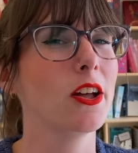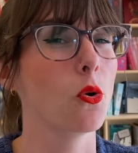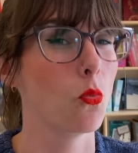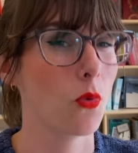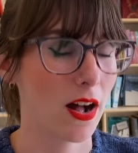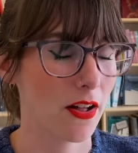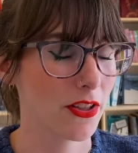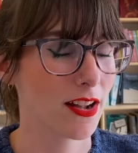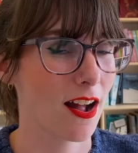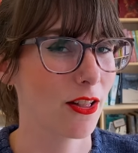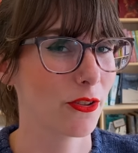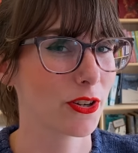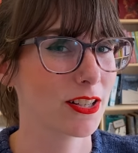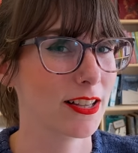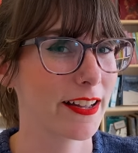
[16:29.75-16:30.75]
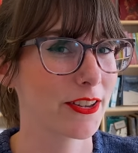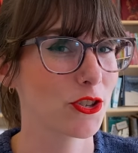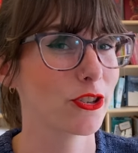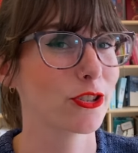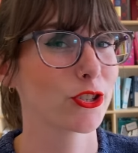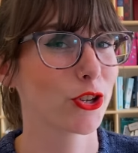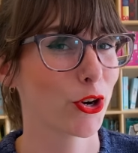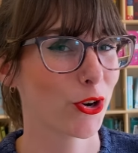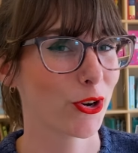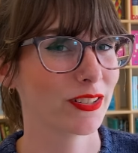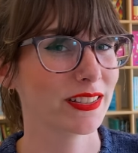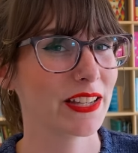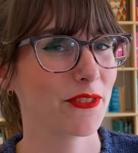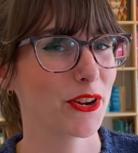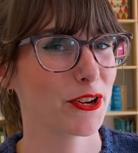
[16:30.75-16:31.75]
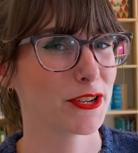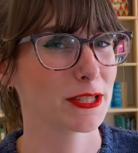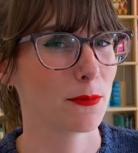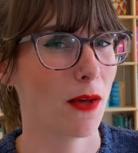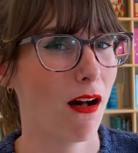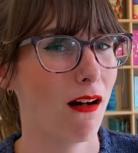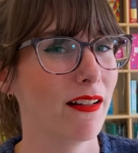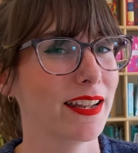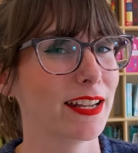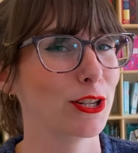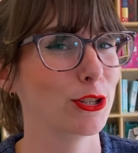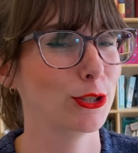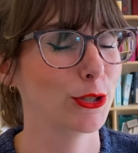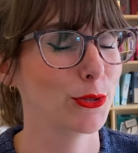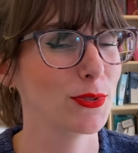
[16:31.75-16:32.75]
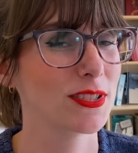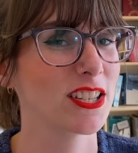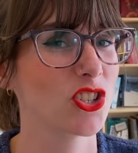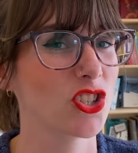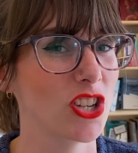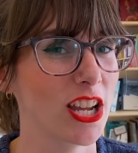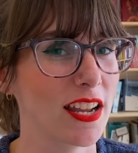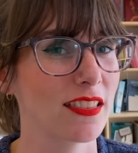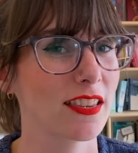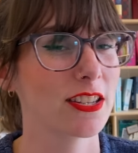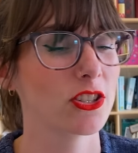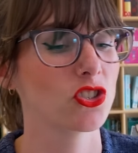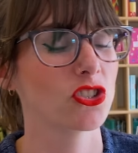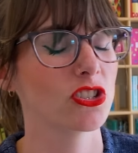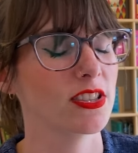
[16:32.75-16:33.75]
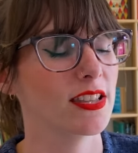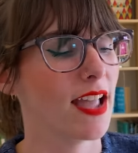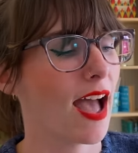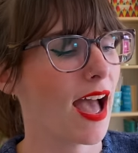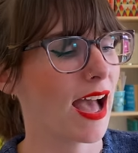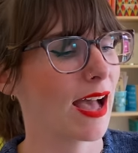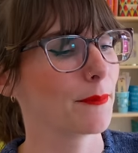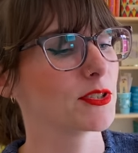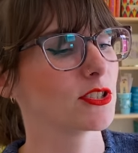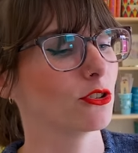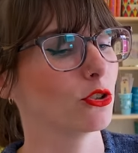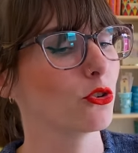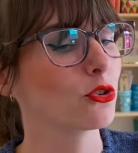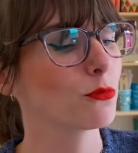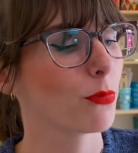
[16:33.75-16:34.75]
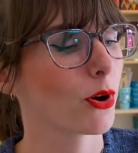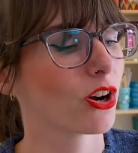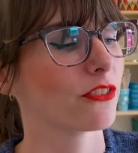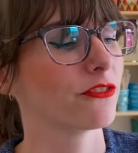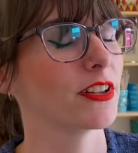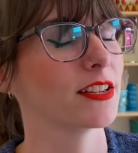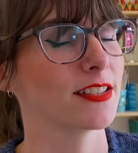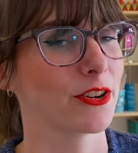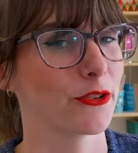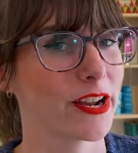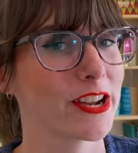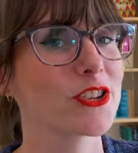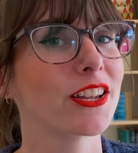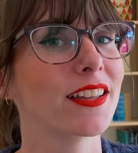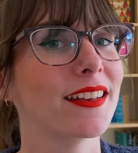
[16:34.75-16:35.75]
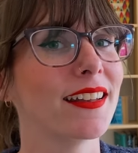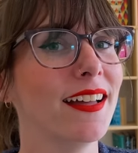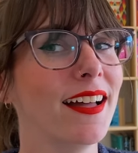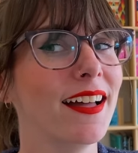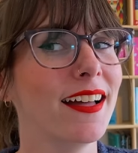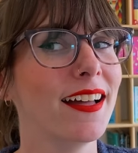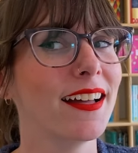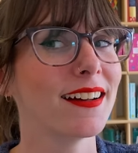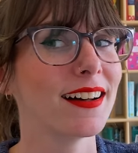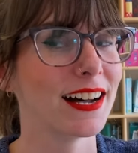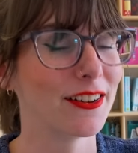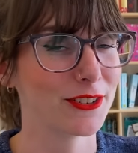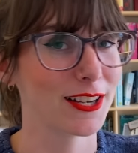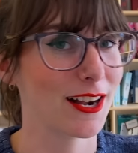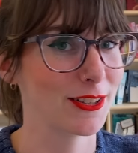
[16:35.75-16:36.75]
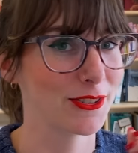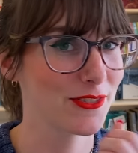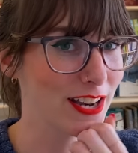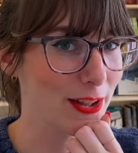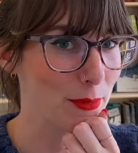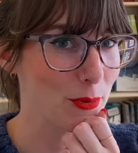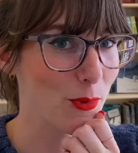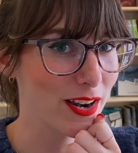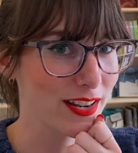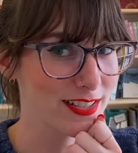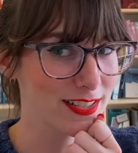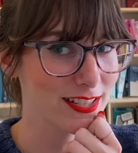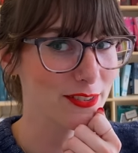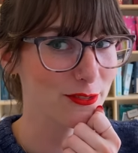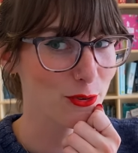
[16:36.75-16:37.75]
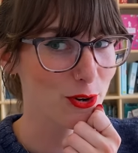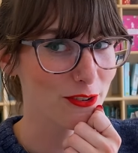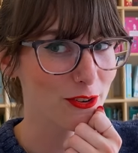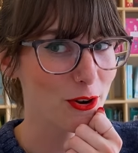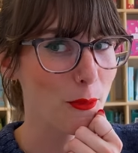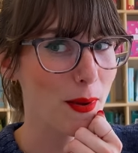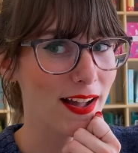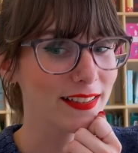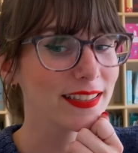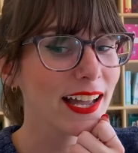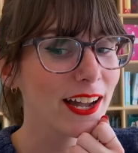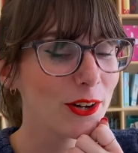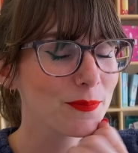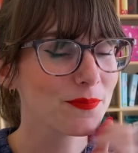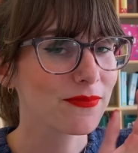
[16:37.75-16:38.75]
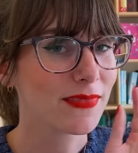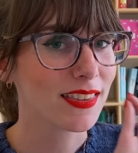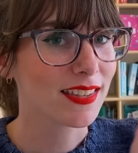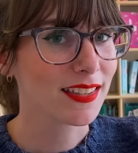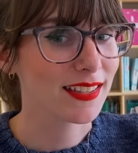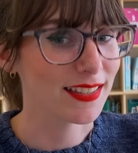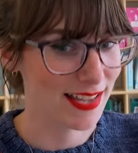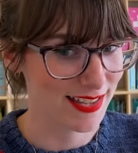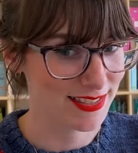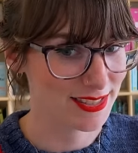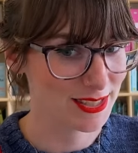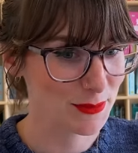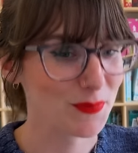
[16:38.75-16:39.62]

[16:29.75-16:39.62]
while the color collection is currently very small, it includes a shade that is just the absolute perfect iteration of a color that I've been wanting to knit for for a while now. Yes,